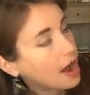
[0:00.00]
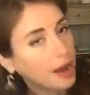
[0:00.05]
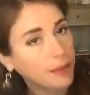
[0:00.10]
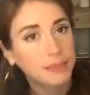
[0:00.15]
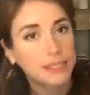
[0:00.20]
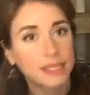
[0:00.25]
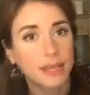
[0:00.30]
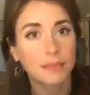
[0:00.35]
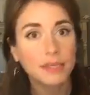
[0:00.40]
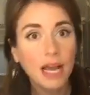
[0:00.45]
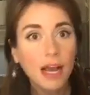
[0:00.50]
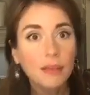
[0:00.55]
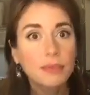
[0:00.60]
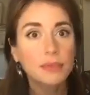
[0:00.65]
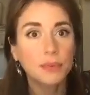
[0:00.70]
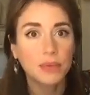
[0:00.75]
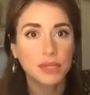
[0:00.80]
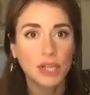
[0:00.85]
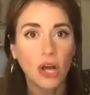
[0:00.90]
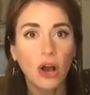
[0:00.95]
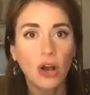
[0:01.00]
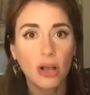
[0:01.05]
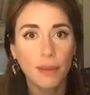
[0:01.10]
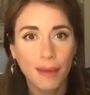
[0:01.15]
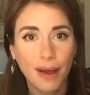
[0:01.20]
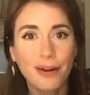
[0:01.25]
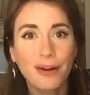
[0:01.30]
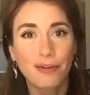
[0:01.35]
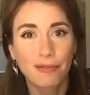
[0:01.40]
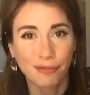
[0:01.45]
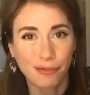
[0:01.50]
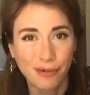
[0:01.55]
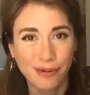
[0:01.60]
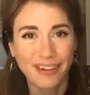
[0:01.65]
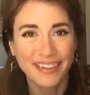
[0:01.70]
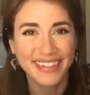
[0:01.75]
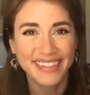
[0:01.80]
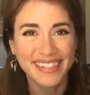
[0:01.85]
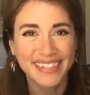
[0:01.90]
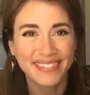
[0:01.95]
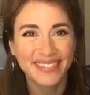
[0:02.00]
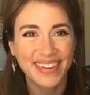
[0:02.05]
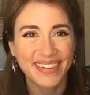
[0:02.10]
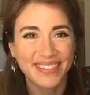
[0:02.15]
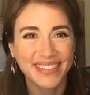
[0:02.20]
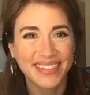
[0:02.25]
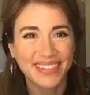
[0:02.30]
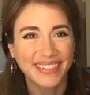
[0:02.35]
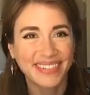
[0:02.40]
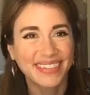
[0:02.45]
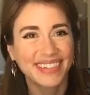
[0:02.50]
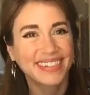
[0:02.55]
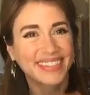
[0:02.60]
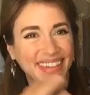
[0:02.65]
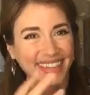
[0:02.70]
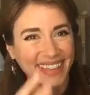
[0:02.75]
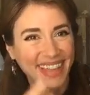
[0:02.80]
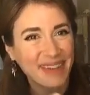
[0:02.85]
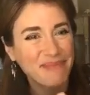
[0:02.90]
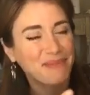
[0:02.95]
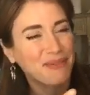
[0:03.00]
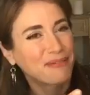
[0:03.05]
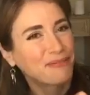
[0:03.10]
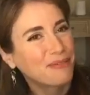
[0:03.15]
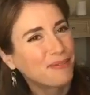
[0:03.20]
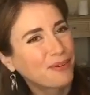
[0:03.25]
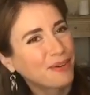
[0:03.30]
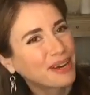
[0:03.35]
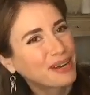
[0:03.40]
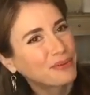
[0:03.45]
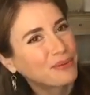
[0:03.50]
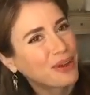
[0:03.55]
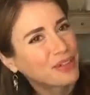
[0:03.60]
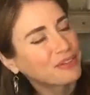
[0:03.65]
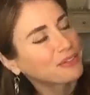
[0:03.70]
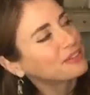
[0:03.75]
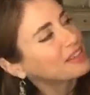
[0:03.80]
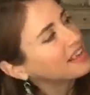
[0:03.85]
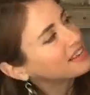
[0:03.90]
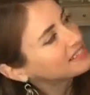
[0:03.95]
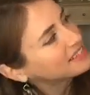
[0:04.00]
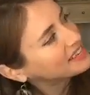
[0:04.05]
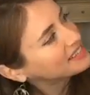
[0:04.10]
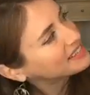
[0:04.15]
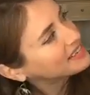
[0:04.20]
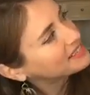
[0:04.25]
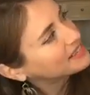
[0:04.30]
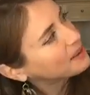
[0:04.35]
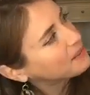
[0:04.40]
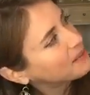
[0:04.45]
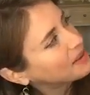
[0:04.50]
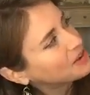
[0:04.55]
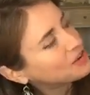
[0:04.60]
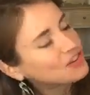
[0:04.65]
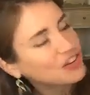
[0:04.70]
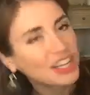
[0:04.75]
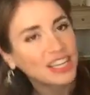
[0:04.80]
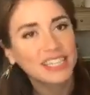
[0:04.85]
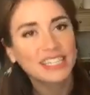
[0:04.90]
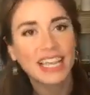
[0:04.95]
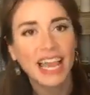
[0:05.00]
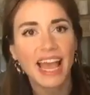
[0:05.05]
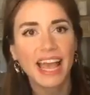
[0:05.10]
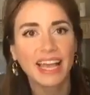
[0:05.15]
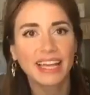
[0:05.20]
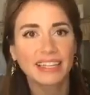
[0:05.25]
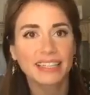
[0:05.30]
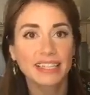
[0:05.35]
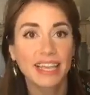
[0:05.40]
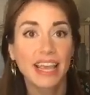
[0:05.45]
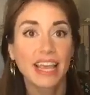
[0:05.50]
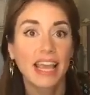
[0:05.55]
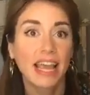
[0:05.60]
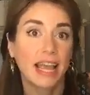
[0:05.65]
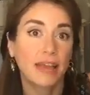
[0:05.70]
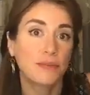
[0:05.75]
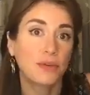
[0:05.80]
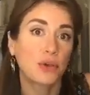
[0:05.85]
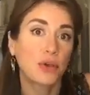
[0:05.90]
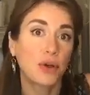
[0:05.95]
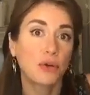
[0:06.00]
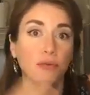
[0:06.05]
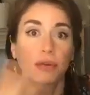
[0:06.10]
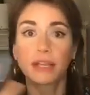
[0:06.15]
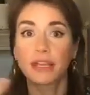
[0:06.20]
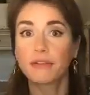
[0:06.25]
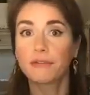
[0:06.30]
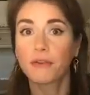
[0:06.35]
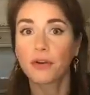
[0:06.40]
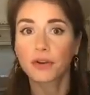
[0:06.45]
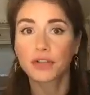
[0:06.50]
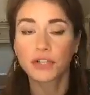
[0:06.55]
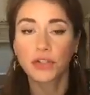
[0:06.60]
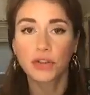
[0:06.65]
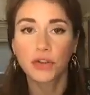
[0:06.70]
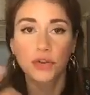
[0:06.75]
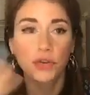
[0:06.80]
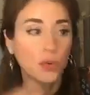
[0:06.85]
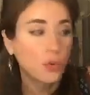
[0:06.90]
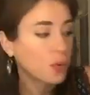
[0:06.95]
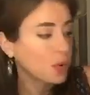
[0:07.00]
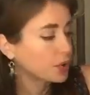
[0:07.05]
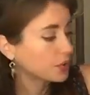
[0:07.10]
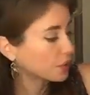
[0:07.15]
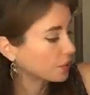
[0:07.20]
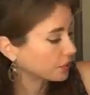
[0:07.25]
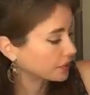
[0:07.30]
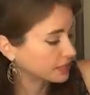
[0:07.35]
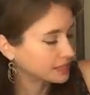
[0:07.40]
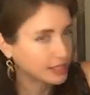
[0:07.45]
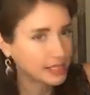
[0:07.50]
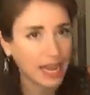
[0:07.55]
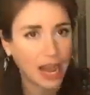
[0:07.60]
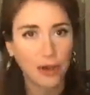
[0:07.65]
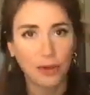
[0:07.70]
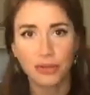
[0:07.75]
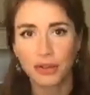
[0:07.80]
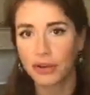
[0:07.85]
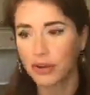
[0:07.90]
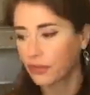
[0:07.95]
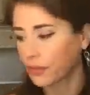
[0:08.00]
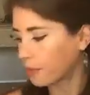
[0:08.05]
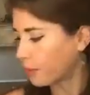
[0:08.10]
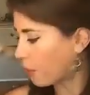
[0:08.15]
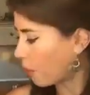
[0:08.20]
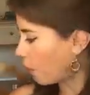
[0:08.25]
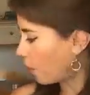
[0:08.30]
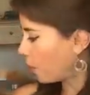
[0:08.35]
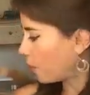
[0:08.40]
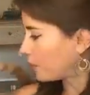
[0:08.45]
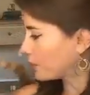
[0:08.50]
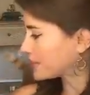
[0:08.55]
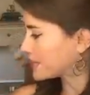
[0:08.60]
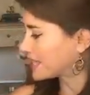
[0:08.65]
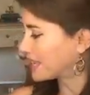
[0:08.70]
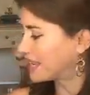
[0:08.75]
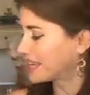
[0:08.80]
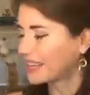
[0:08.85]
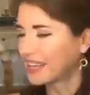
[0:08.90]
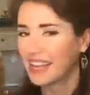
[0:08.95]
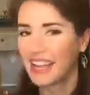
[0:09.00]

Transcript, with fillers: Um, sometimes we talk about auroras, we have certainly done done that before in weather lessons, as I mentioned. And if you go really far to the north or the south near the poles,